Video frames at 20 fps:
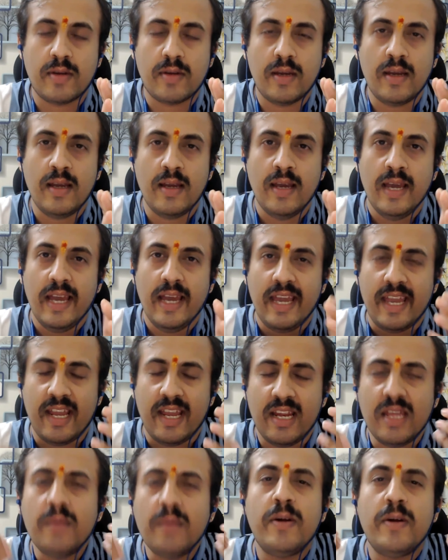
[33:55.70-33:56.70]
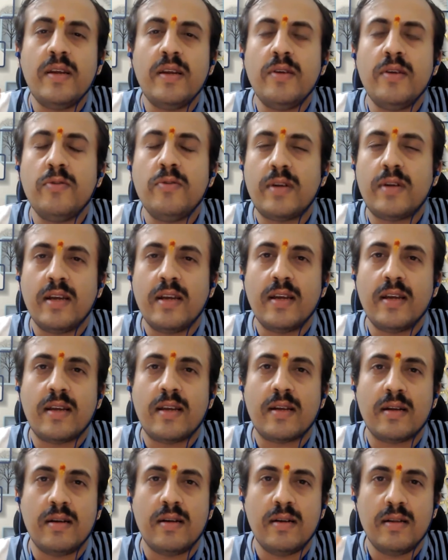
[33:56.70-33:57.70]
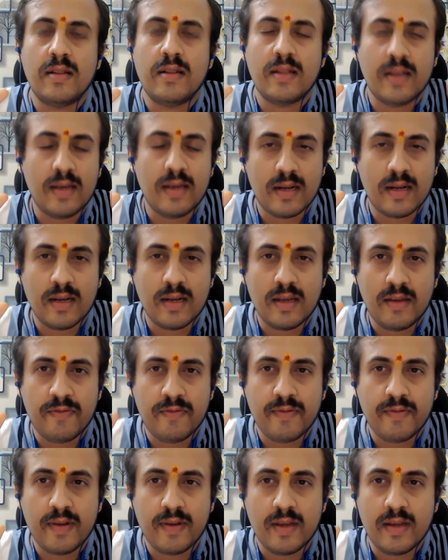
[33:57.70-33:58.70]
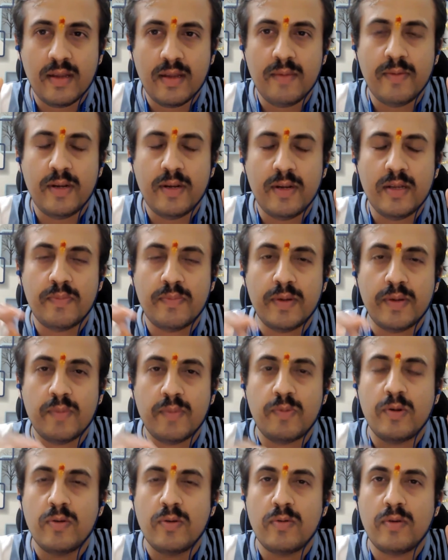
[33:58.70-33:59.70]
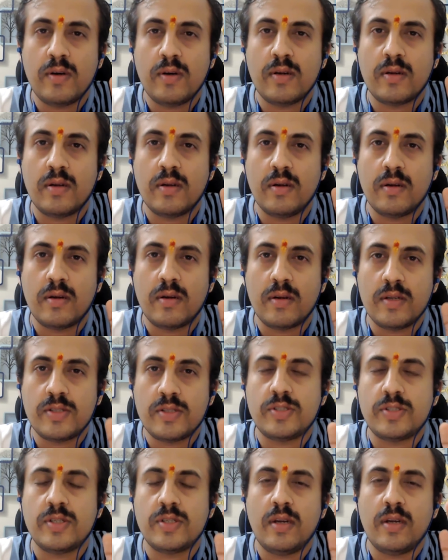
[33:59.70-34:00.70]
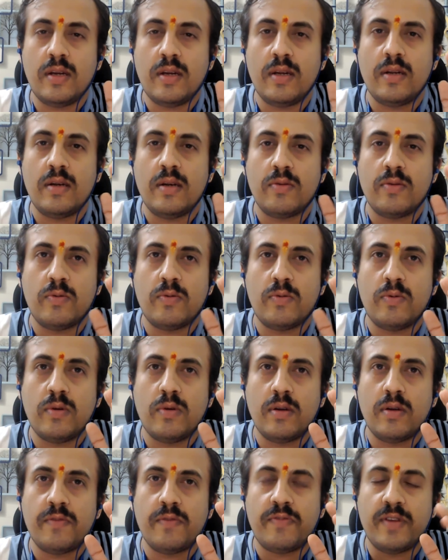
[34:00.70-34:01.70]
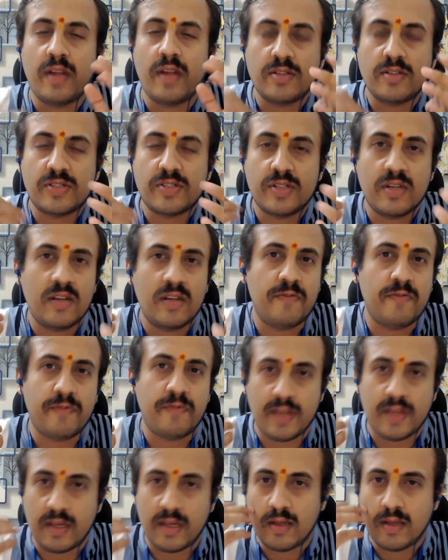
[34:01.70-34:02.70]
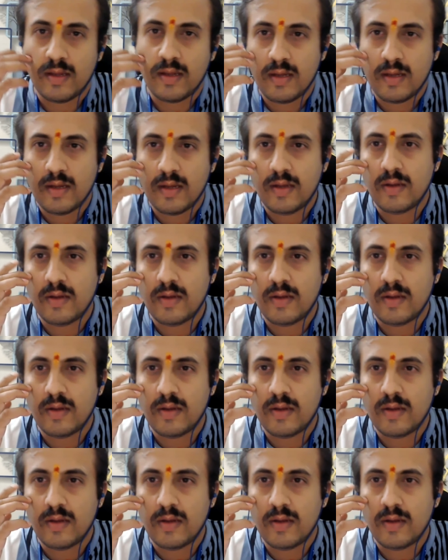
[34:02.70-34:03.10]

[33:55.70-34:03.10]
Okay, anybody you take in their life, anybody, the people who are rich and who are financially free,